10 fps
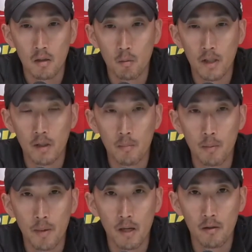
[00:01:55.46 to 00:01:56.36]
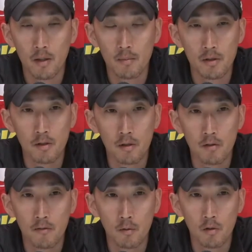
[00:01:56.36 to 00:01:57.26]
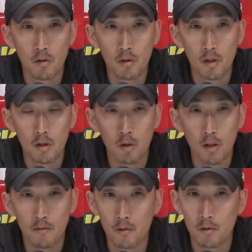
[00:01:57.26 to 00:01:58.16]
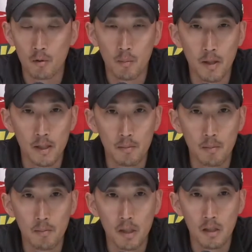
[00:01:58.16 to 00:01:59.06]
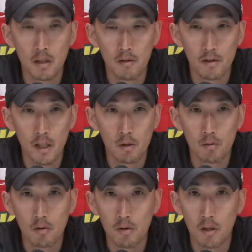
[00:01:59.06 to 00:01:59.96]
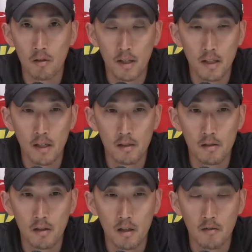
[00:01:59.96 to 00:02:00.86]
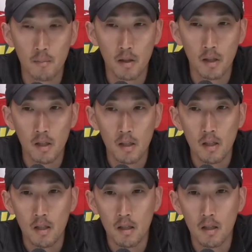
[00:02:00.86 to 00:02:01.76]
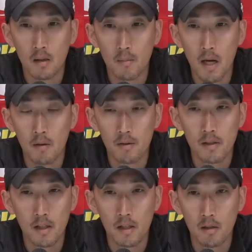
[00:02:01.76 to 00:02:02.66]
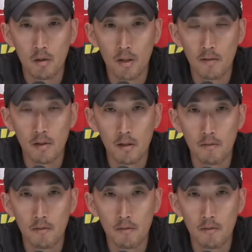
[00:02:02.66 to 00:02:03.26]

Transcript: we can prepare them still for, you know, if there's a replacement meet on the schedule and all that kind of stuff. But I would say, you know, they've done a